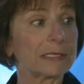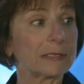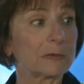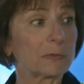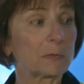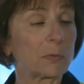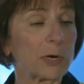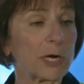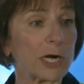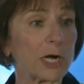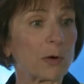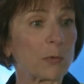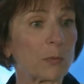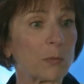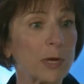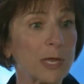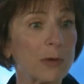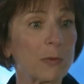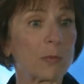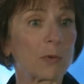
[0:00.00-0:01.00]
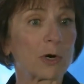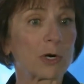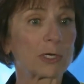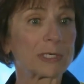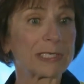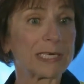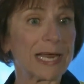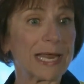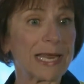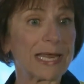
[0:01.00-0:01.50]
where we were
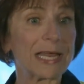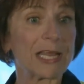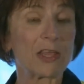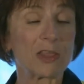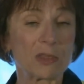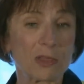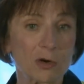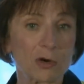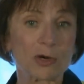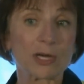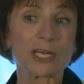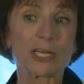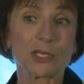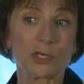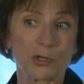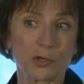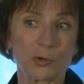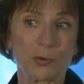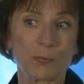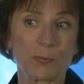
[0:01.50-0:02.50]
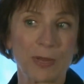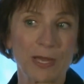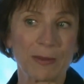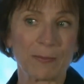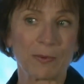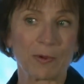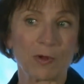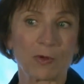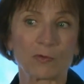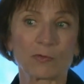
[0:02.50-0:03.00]
taking 32
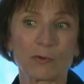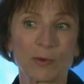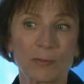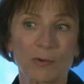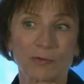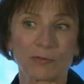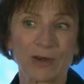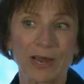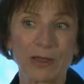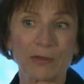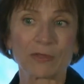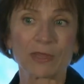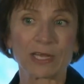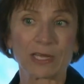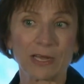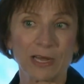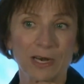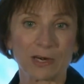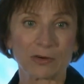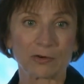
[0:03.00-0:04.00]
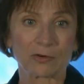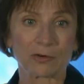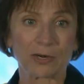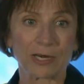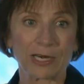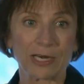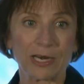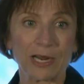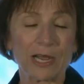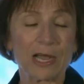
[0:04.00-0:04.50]
people from around the
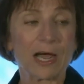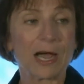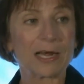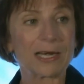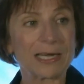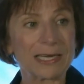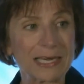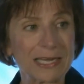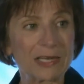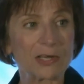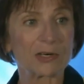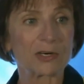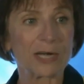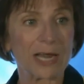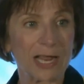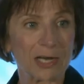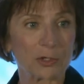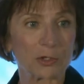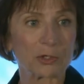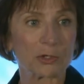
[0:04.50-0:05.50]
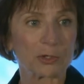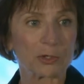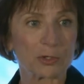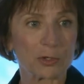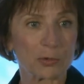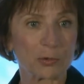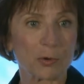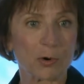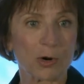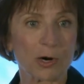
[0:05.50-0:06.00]
country on an international
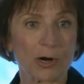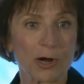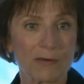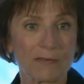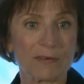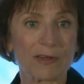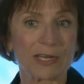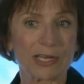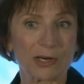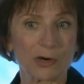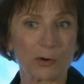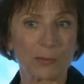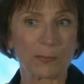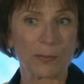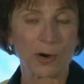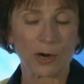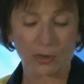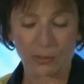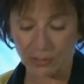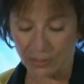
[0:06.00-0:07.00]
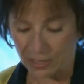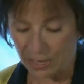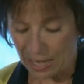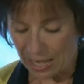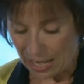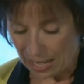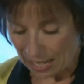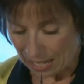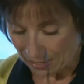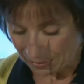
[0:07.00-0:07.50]
tour of Clara Barton
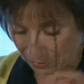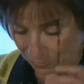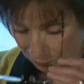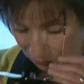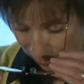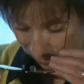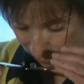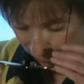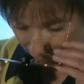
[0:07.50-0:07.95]
and the Red